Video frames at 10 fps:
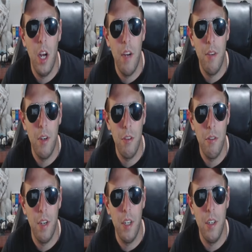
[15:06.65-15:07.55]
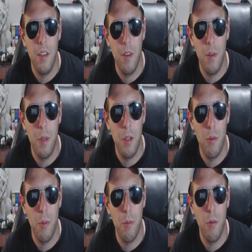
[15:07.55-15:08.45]
I have also fought an underground minus
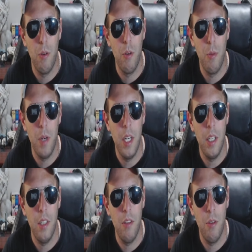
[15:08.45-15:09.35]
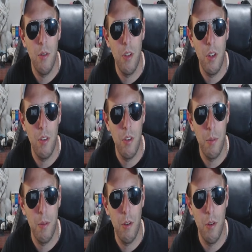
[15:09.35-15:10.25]
one before as well. So it's like
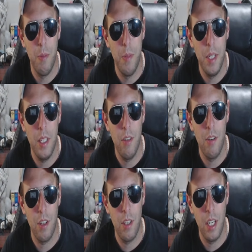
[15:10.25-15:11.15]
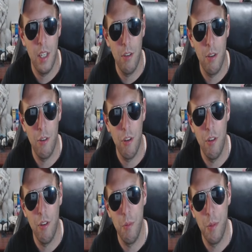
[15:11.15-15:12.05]
Stepstone of the Big Leagues, like the King
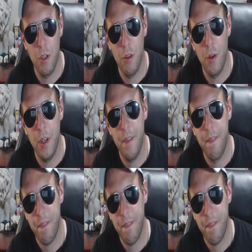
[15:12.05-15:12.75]
Association in Purgatory.